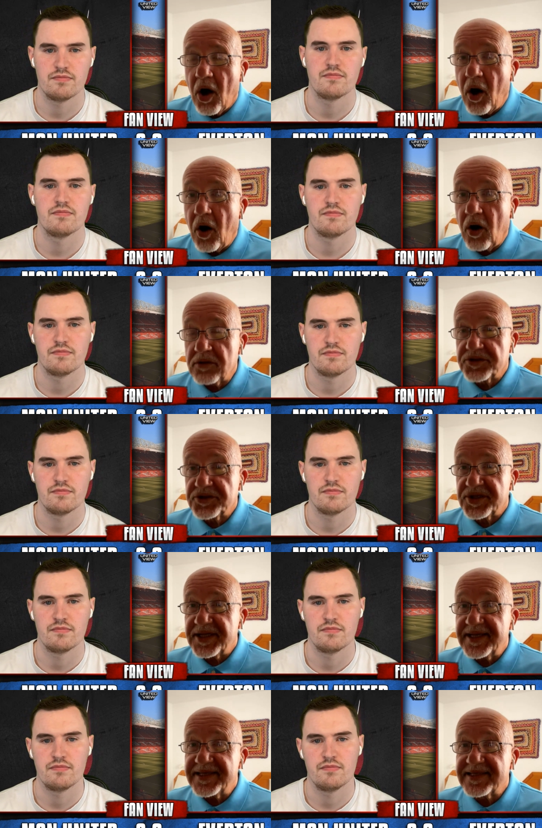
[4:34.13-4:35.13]
Speaker 1: all
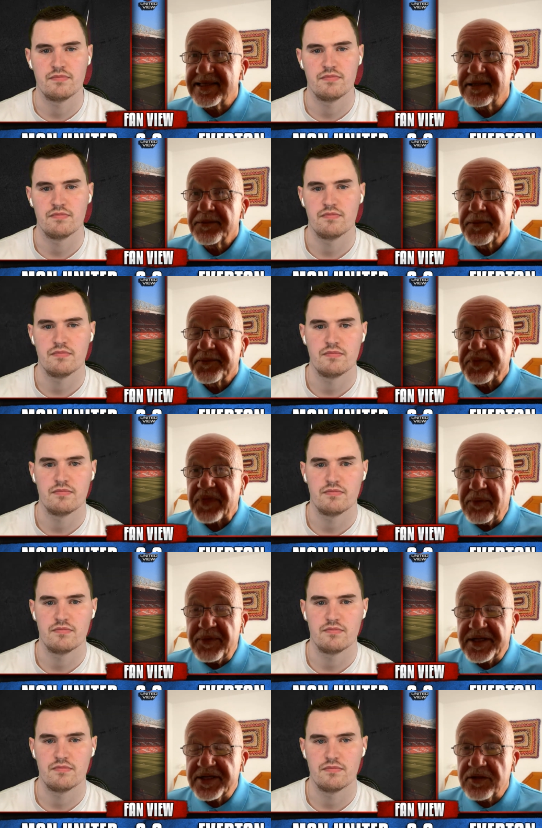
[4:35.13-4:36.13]
season,
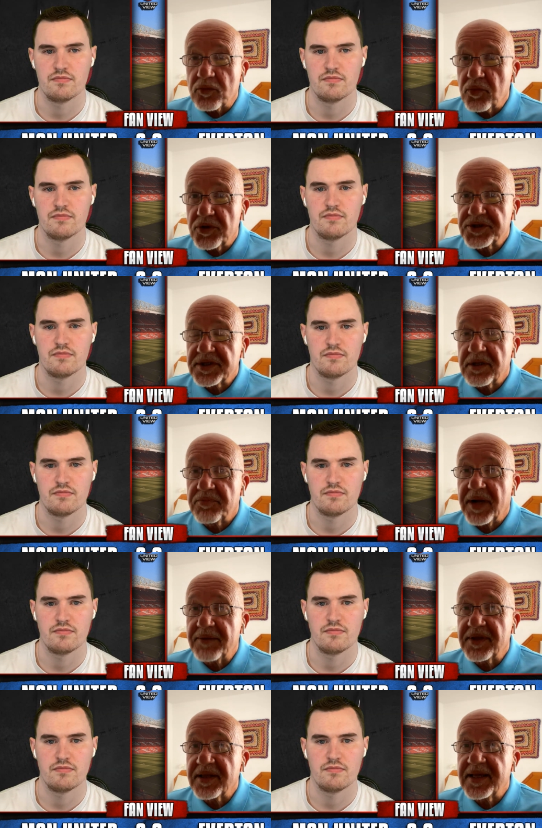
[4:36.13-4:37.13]
which is the worst in the
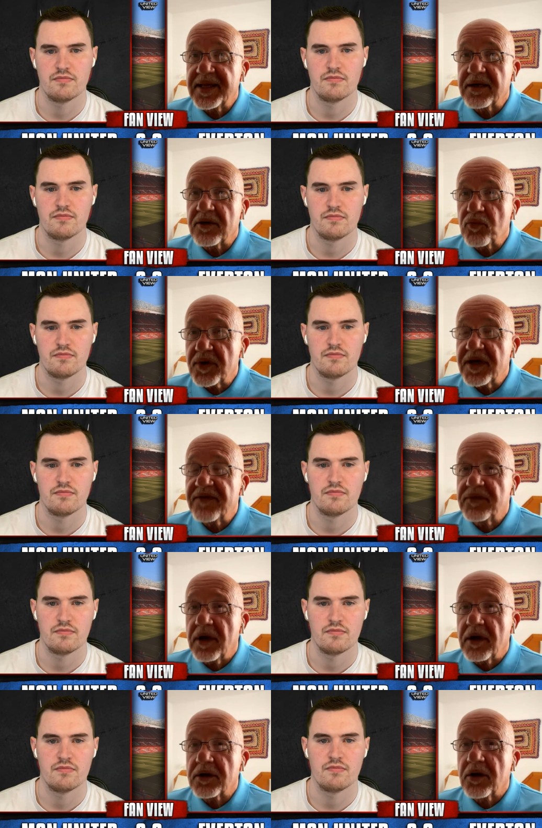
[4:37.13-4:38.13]
Premier League. And we've
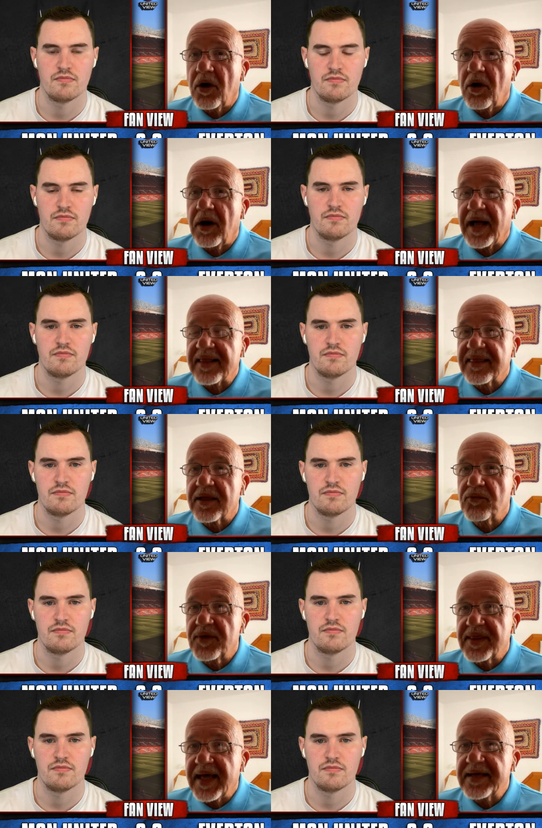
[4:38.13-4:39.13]
now got, I
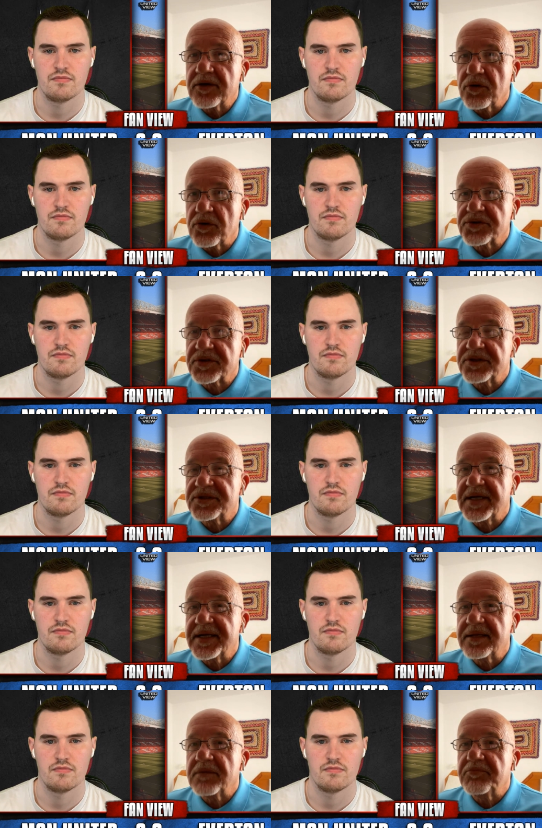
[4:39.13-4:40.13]
think, with 8 goals
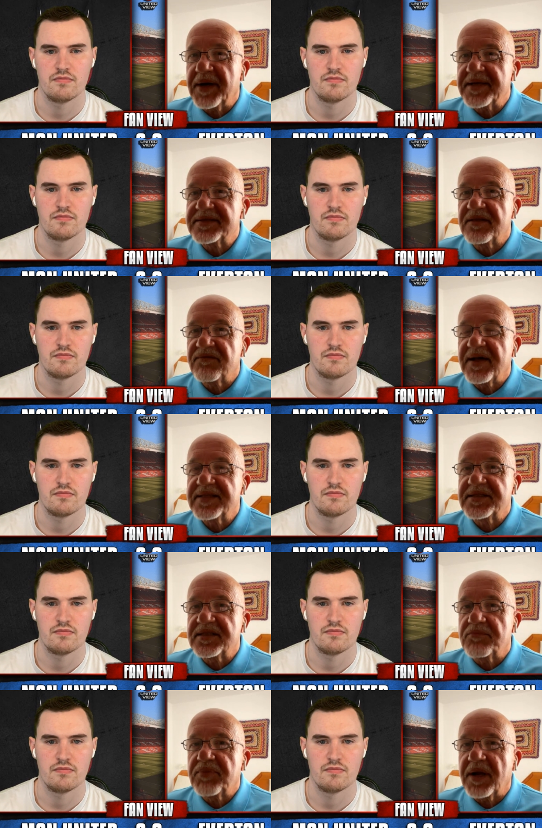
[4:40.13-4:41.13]
conceded, the best defence in the